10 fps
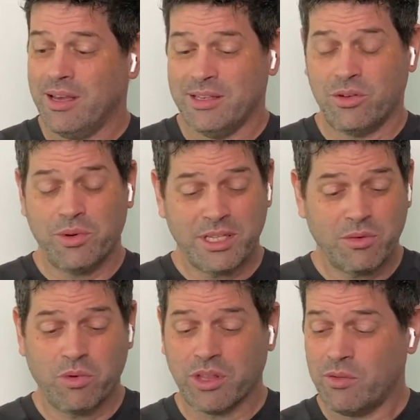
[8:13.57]
So is it
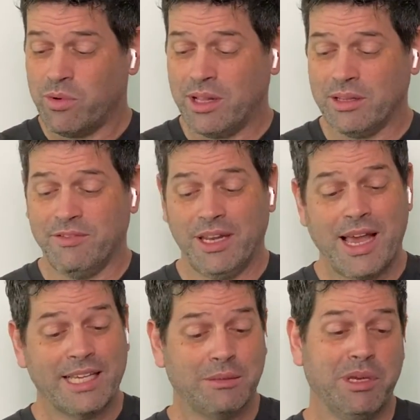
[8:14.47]
worth it? Well, if it
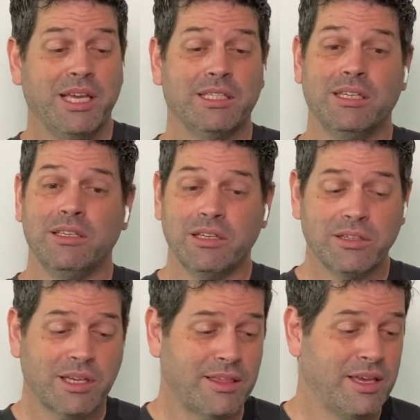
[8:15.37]
lasts me 18
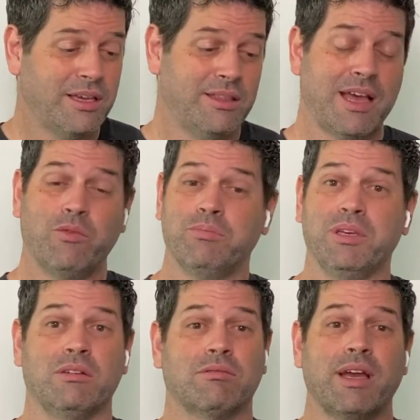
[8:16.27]
years, I think that would be
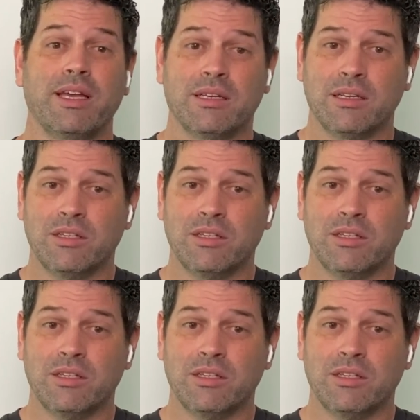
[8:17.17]
great.